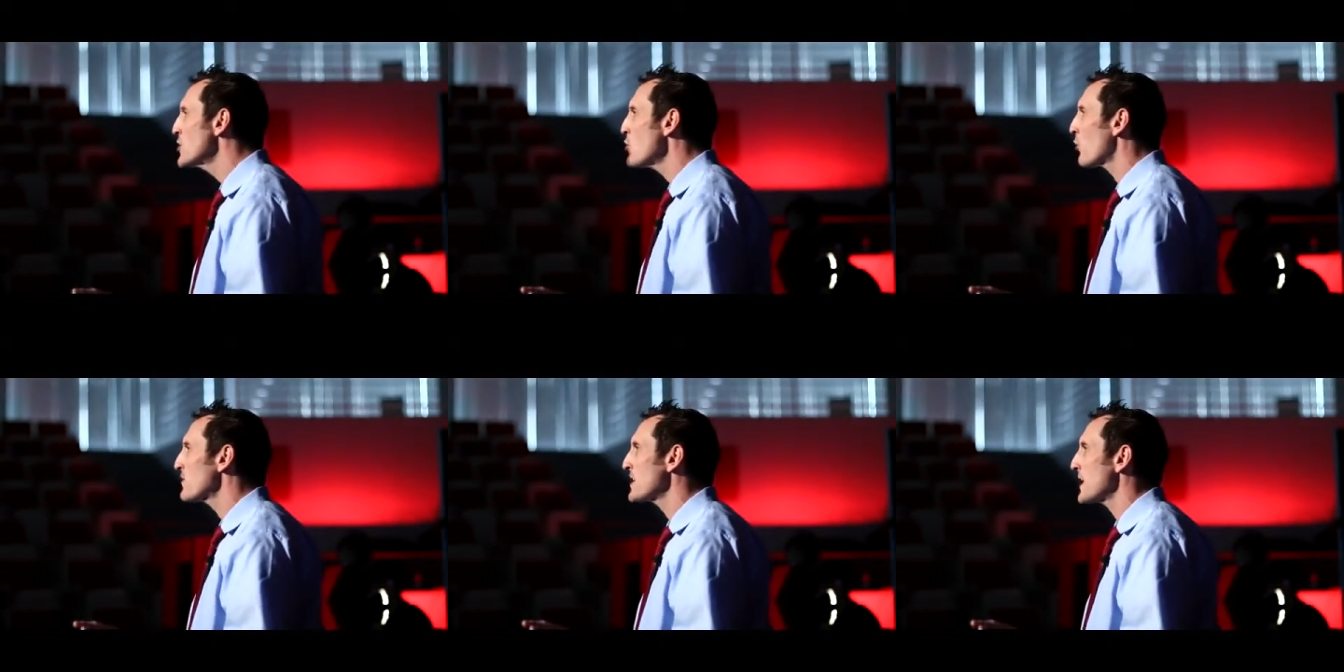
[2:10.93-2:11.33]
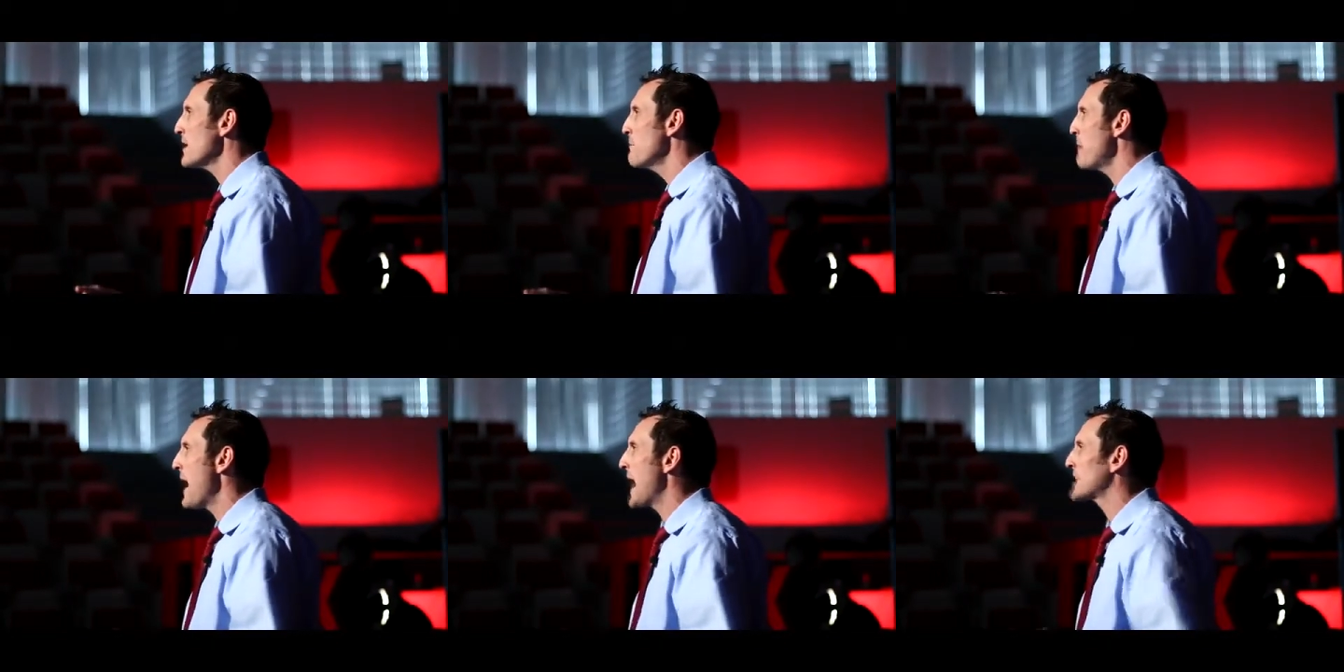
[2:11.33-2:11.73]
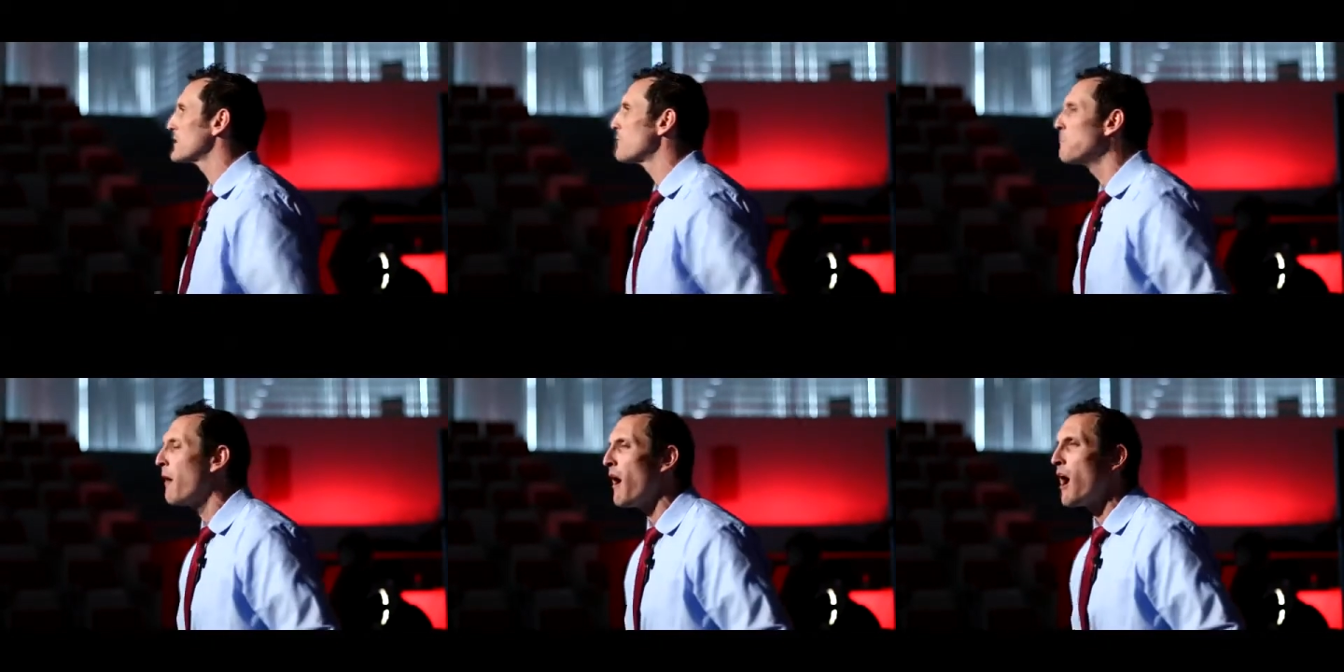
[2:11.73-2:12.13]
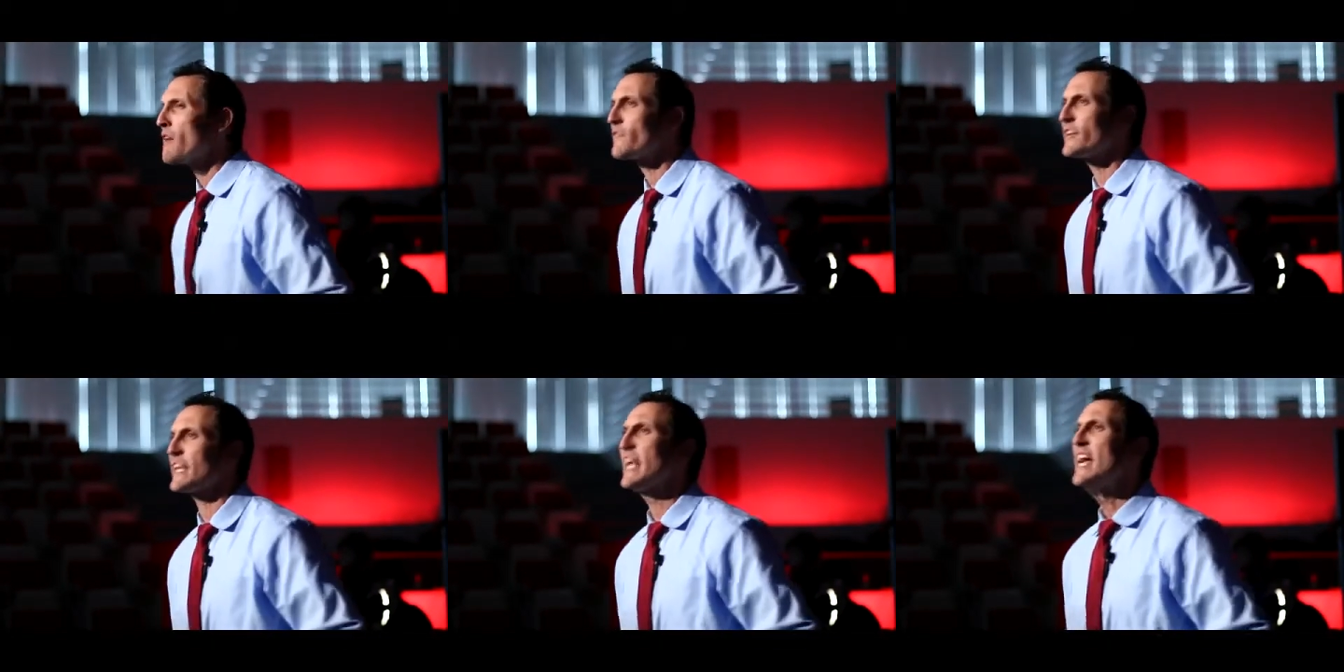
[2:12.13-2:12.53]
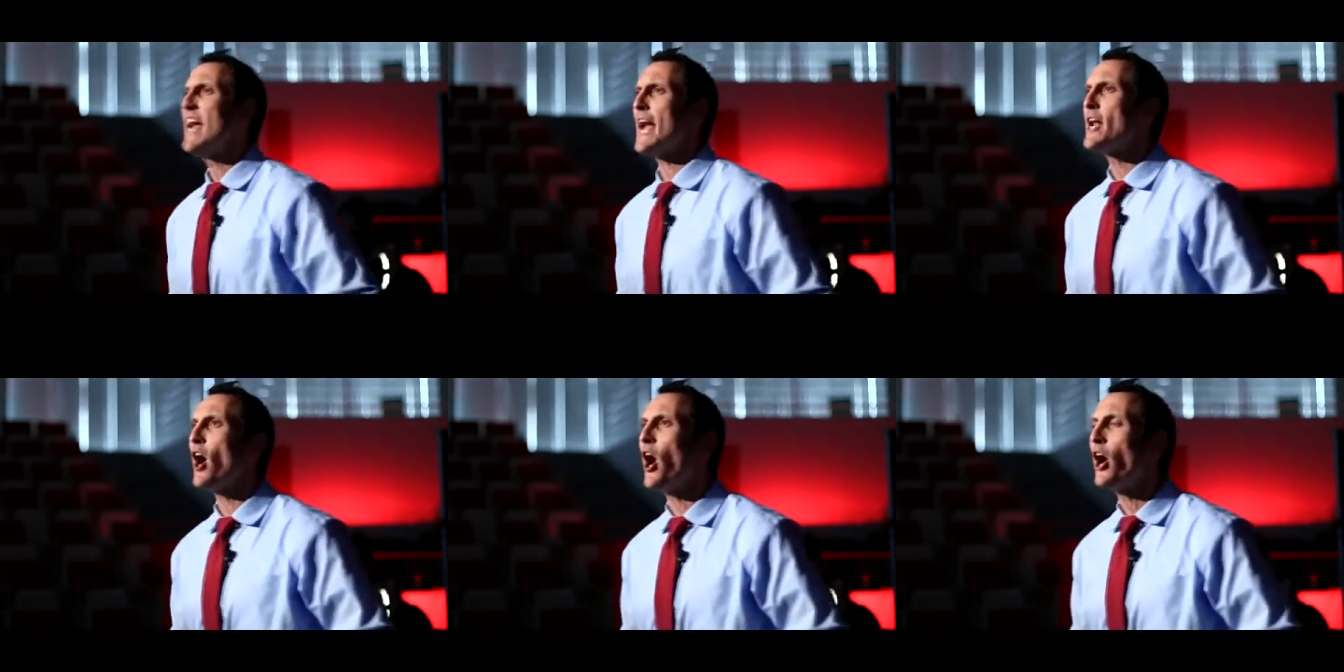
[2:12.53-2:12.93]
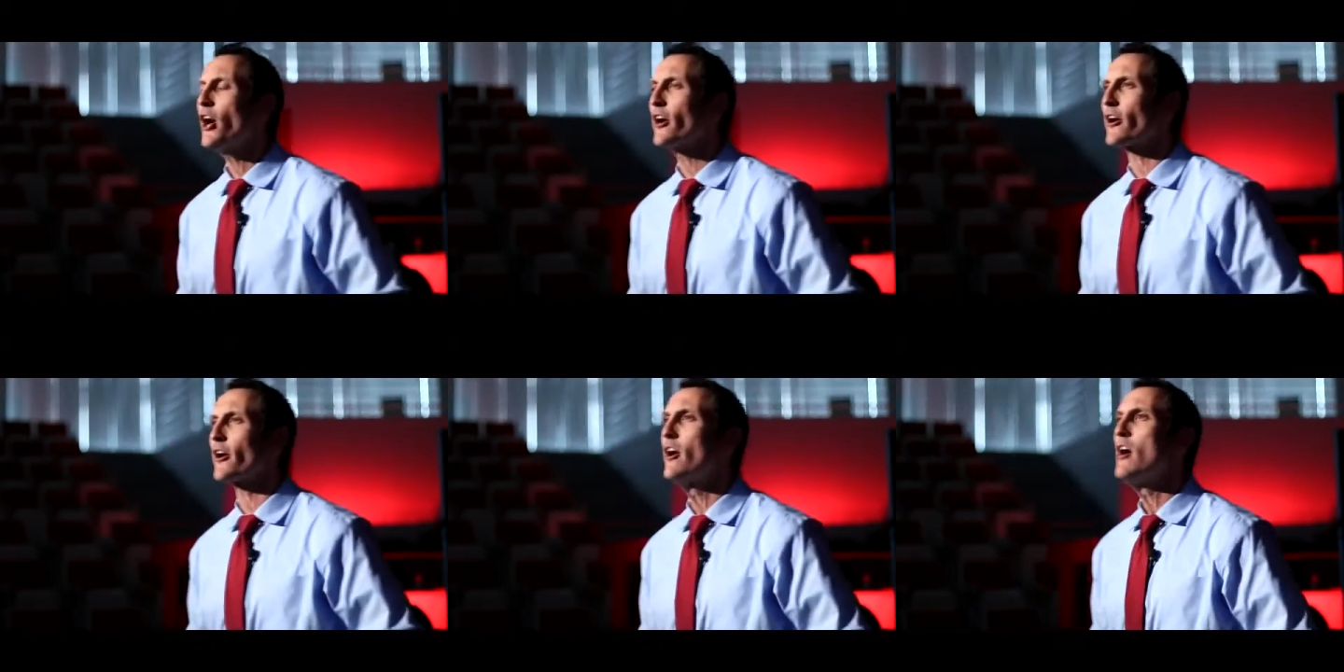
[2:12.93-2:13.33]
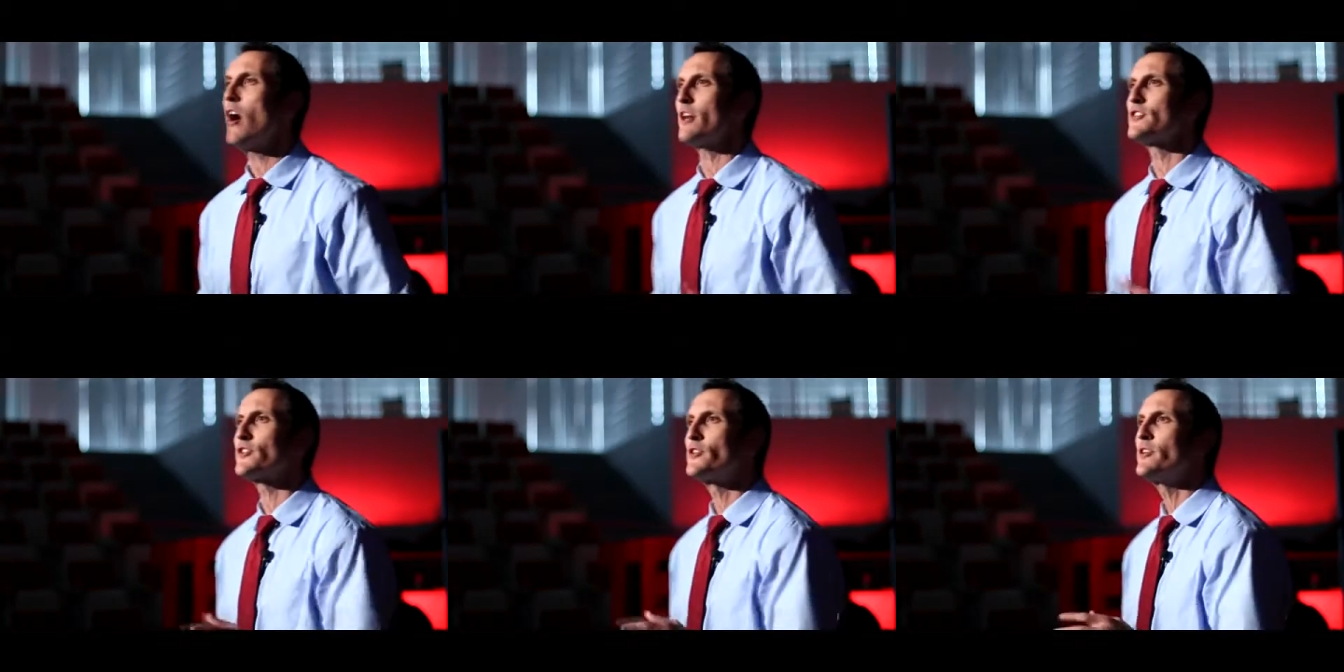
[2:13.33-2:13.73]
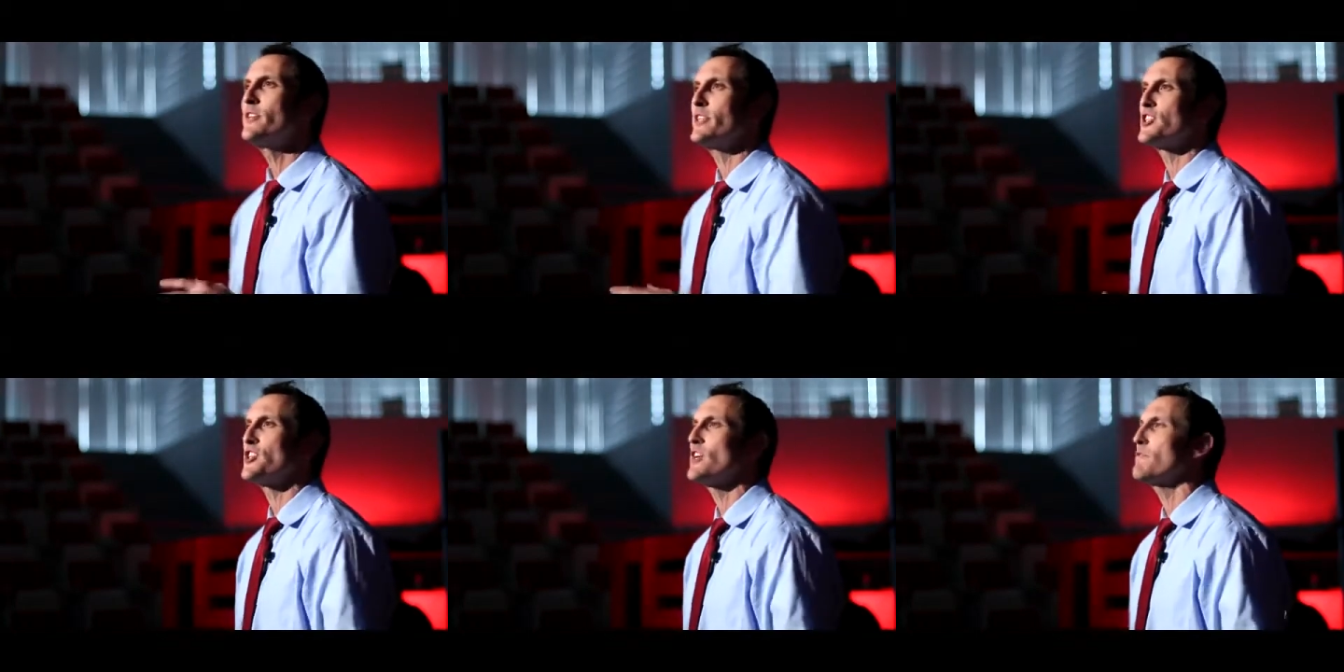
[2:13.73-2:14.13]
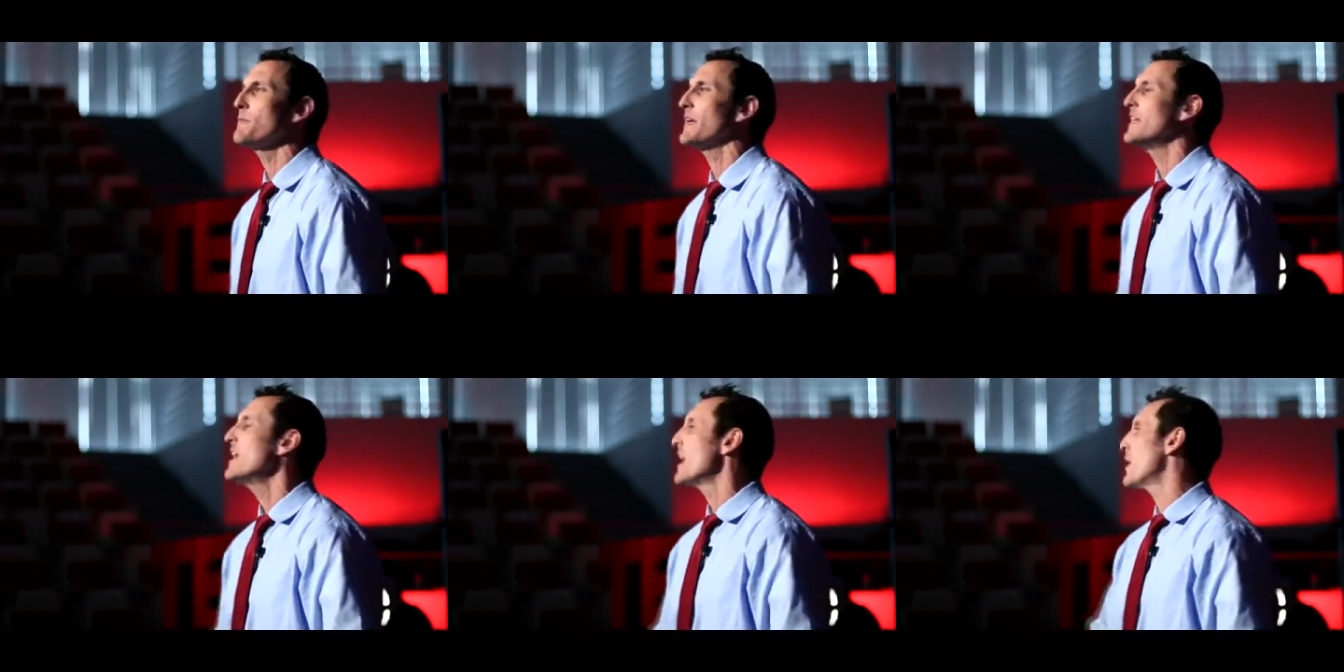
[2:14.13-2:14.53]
ignore the impact of poverty and hunger on student achievement,